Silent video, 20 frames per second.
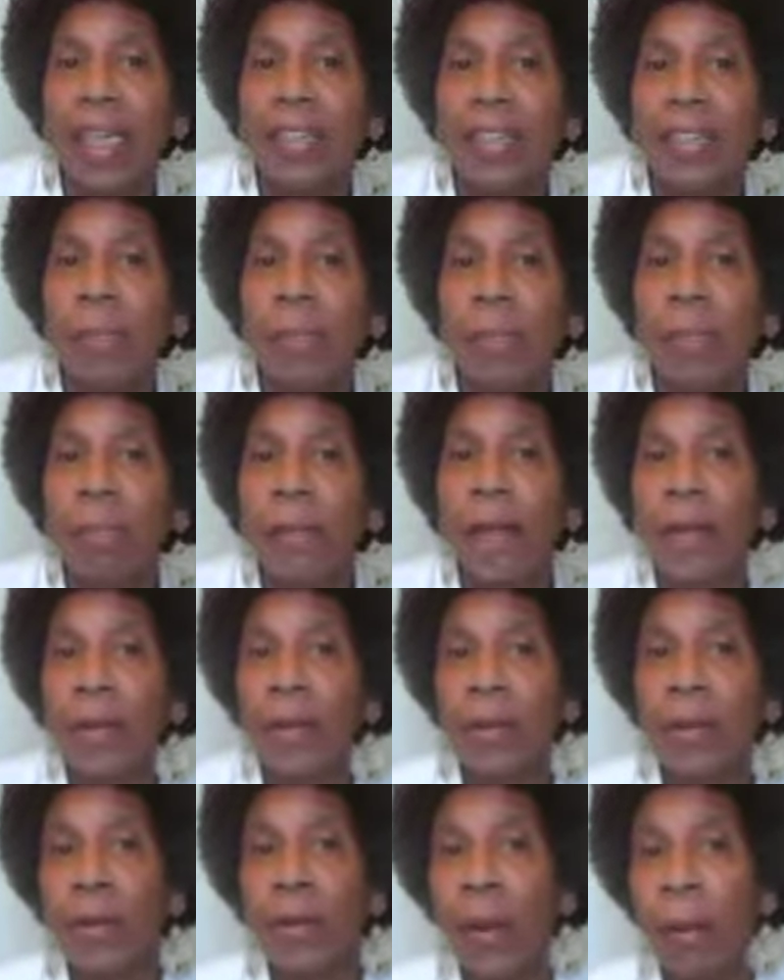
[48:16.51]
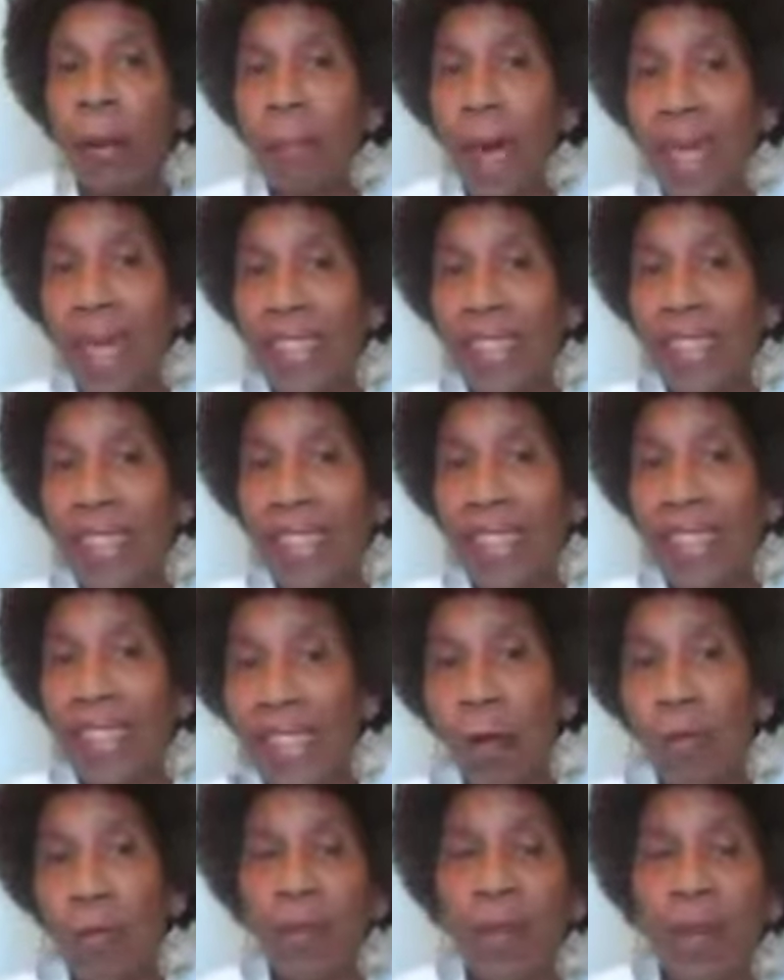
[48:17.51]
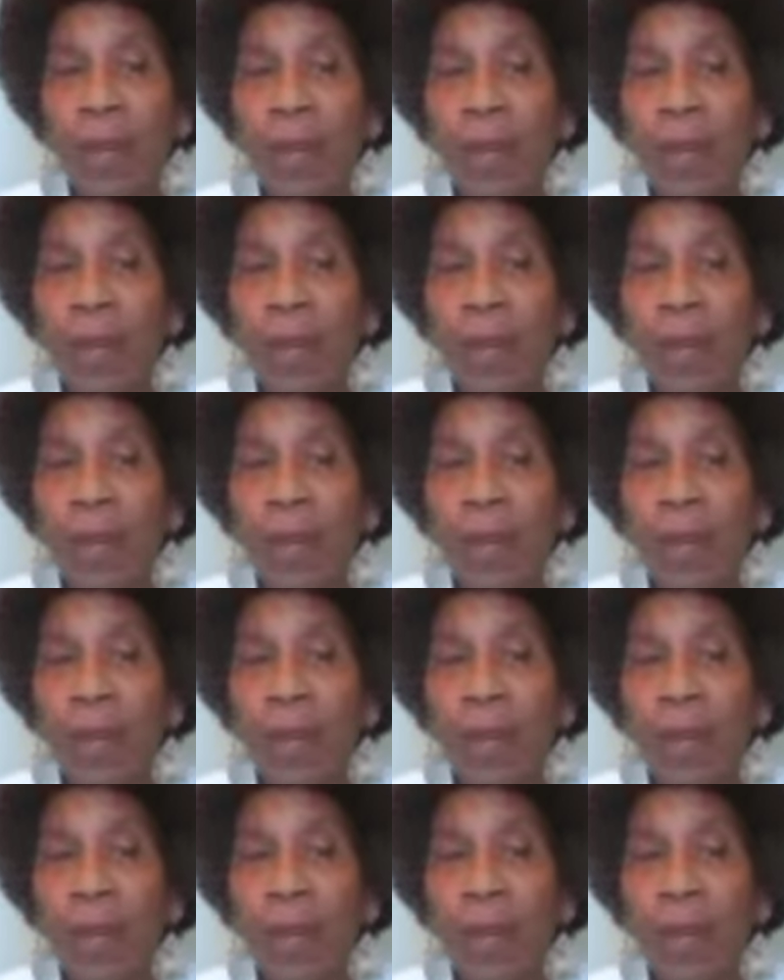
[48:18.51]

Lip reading: to better myself,